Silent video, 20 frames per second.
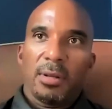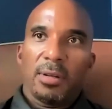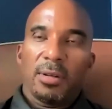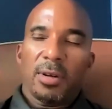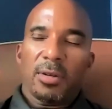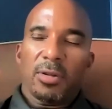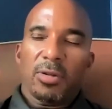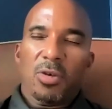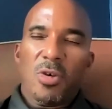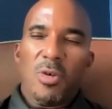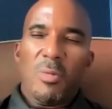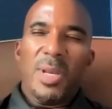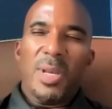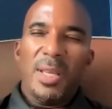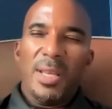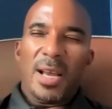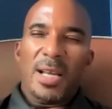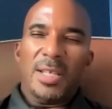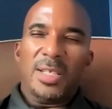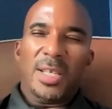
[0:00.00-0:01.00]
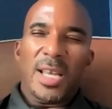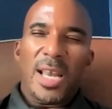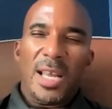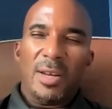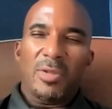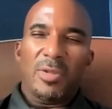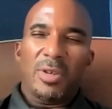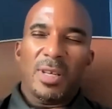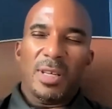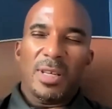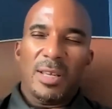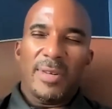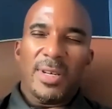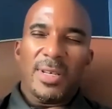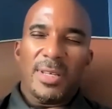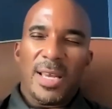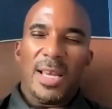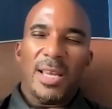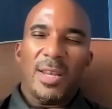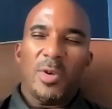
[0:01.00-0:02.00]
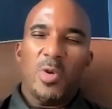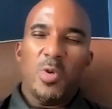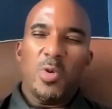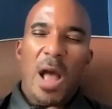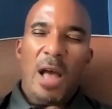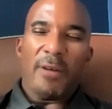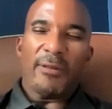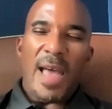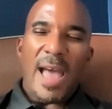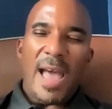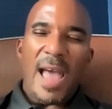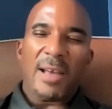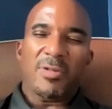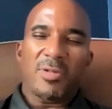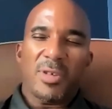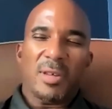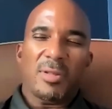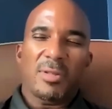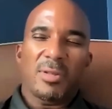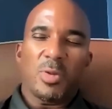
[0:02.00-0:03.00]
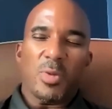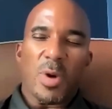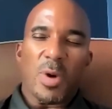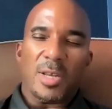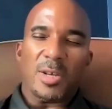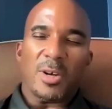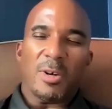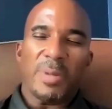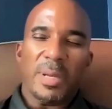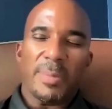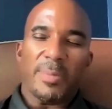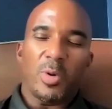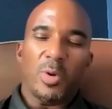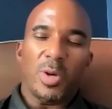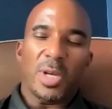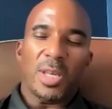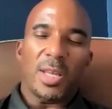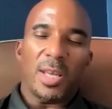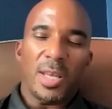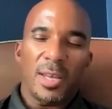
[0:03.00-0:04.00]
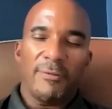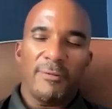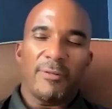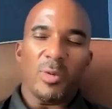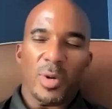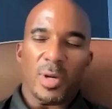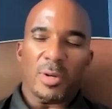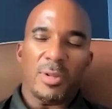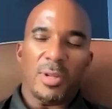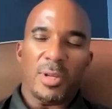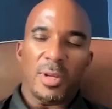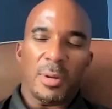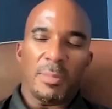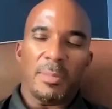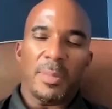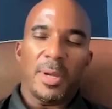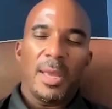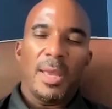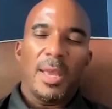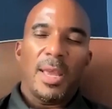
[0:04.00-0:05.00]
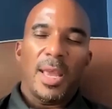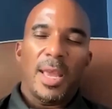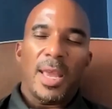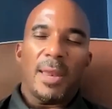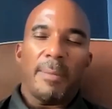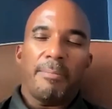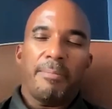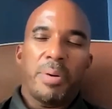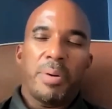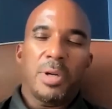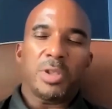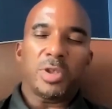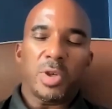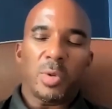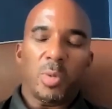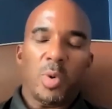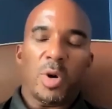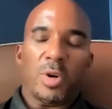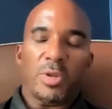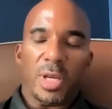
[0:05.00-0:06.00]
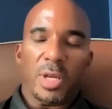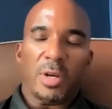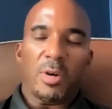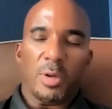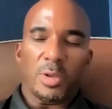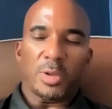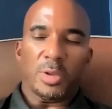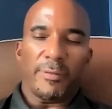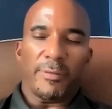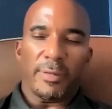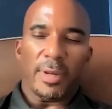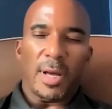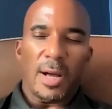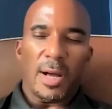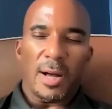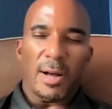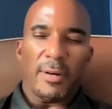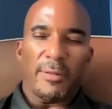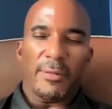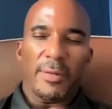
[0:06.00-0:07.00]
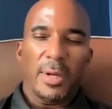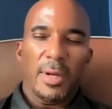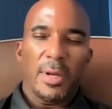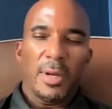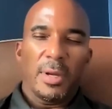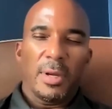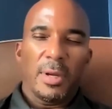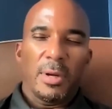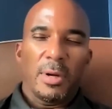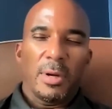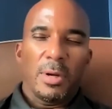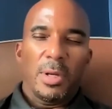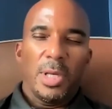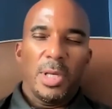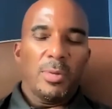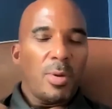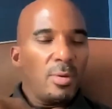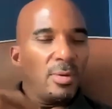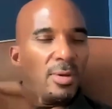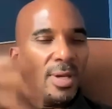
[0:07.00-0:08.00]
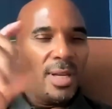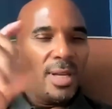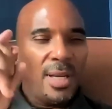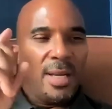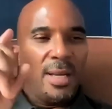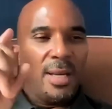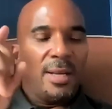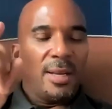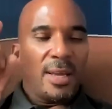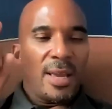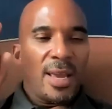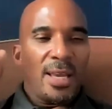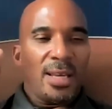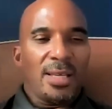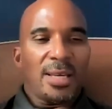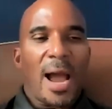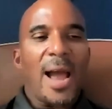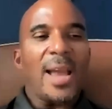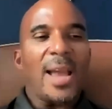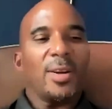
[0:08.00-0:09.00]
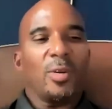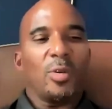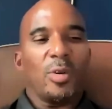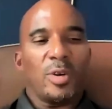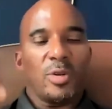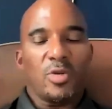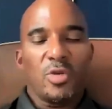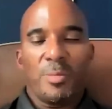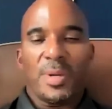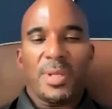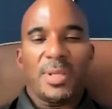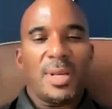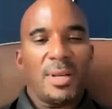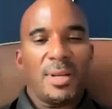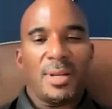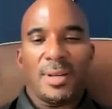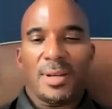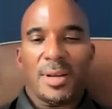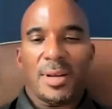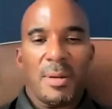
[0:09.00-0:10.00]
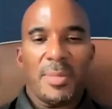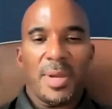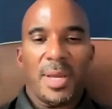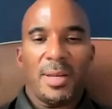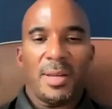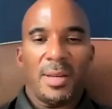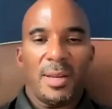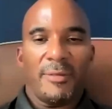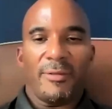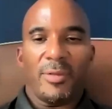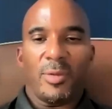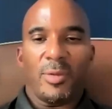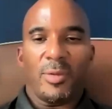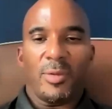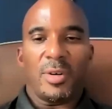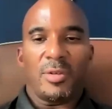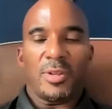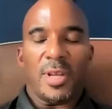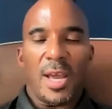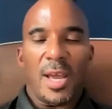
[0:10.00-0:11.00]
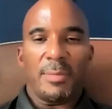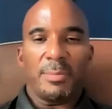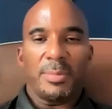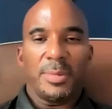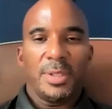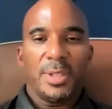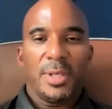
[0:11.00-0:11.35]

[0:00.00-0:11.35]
There's so many educators in a given day who have access to our young people who can influence them and push towards a culture of love. You won't need a title or the superintendent to come in and influence that.